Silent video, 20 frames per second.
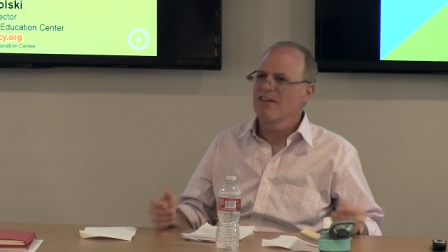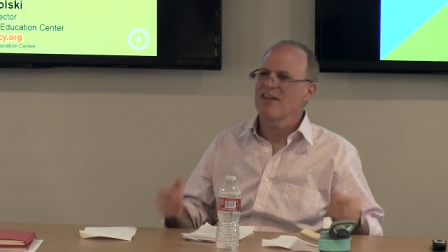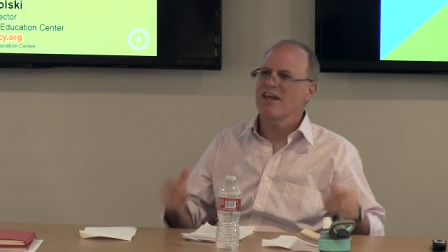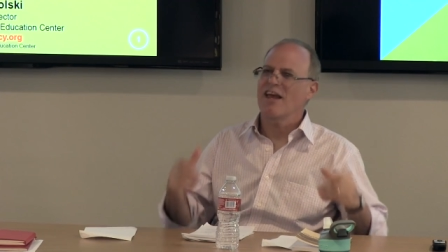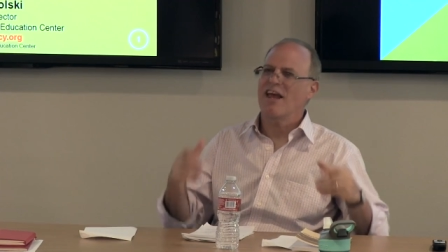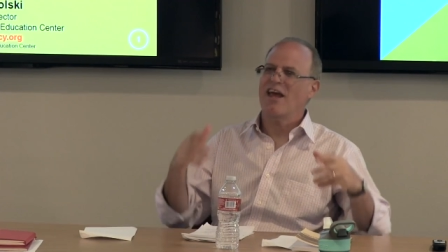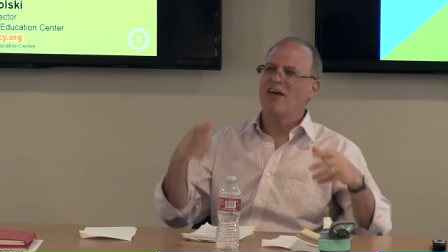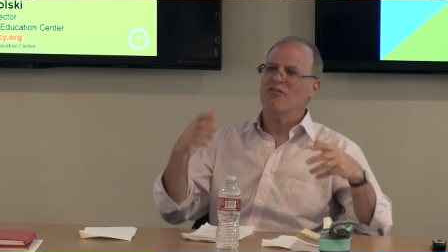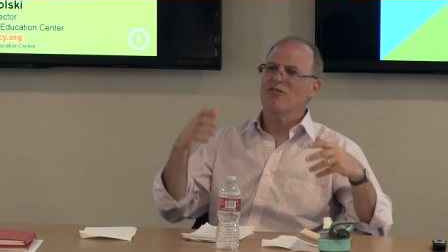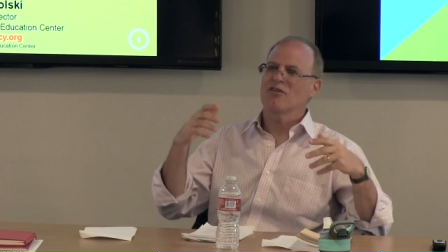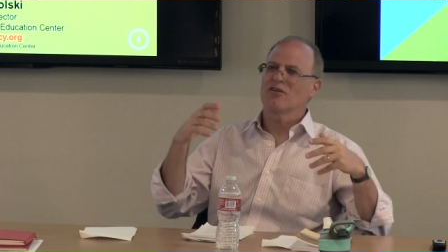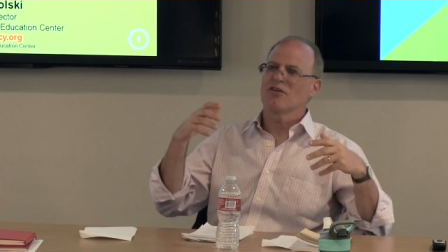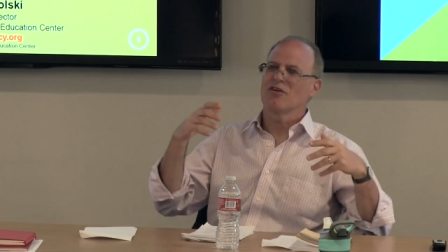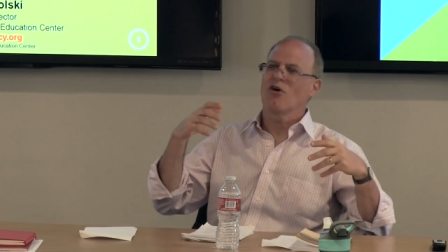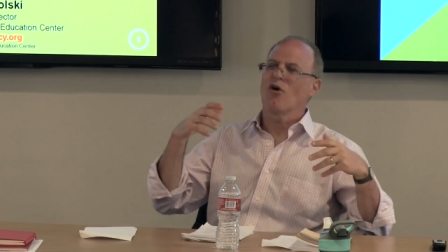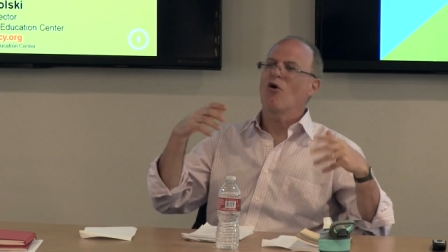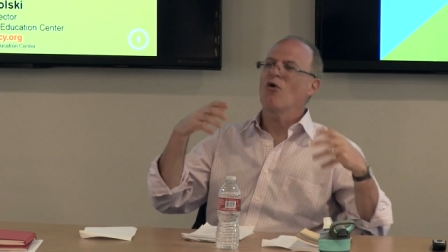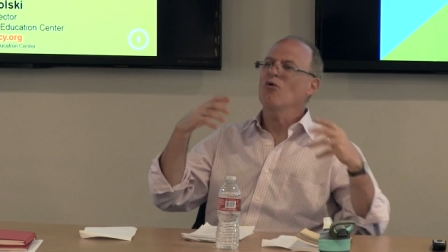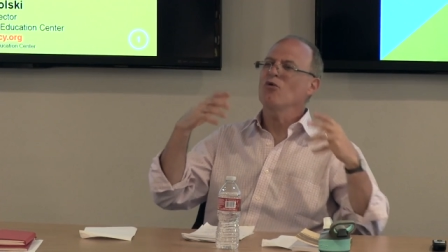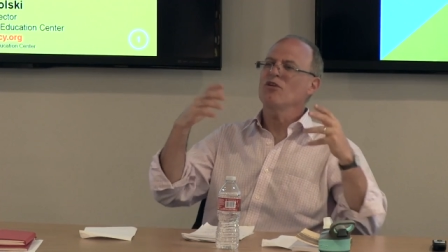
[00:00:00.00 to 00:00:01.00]
They have
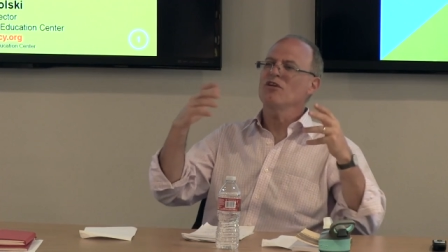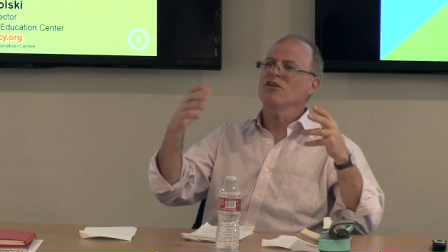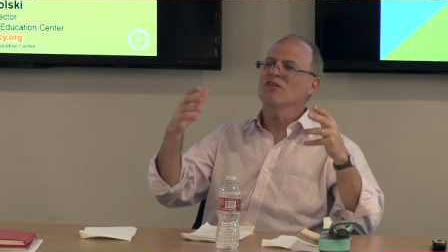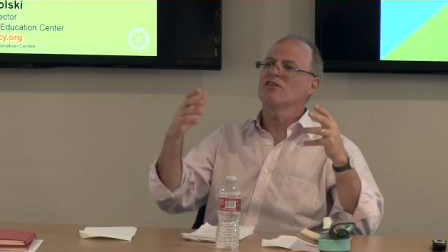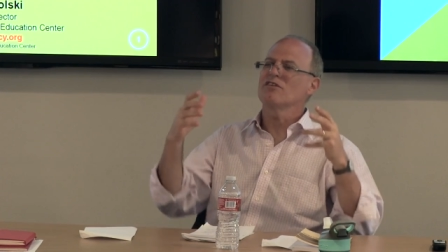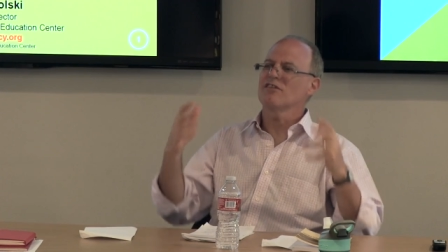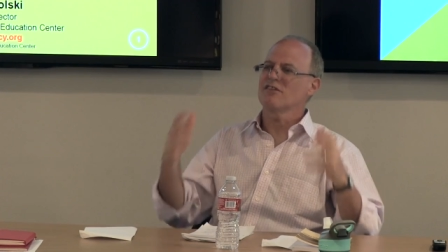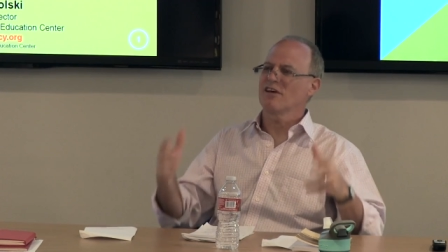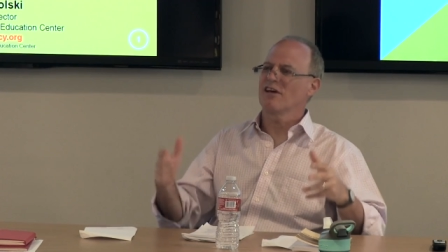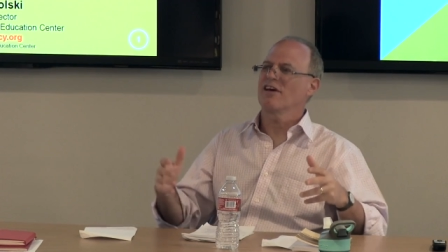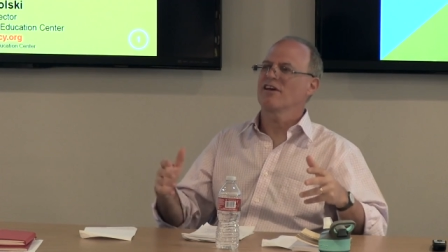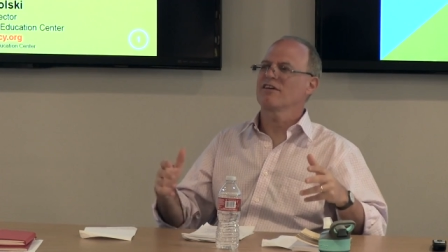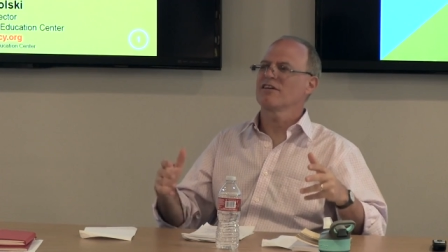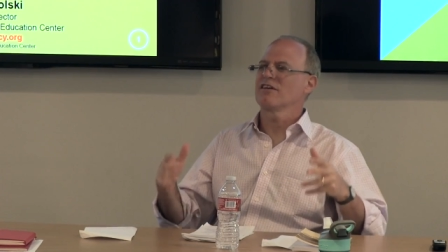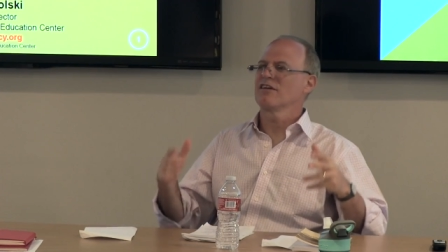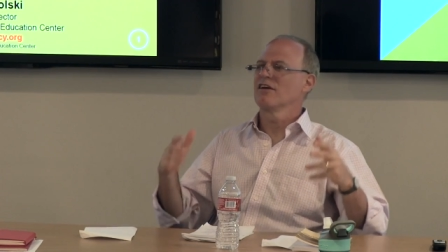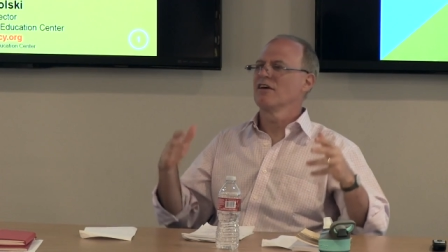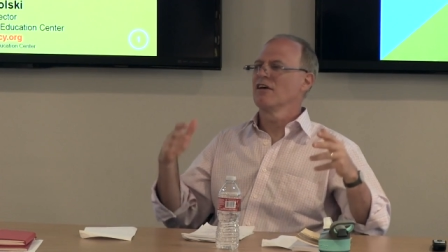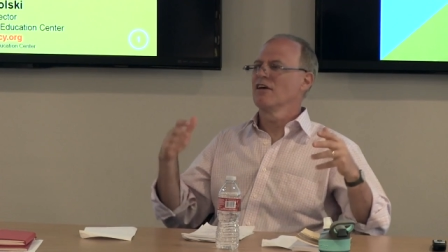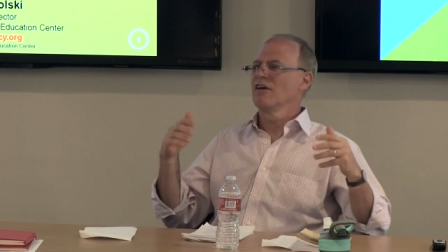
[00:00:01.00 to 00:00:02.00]
to only detect